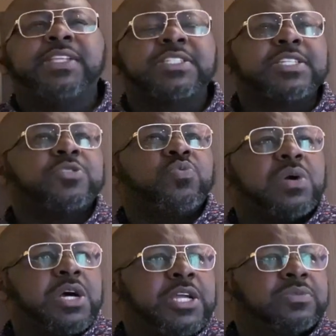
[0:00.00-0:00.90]
this is
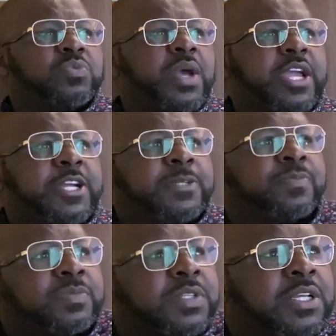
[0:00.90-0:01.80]
one where
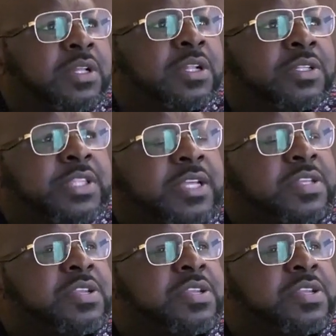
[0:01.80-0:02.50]
there's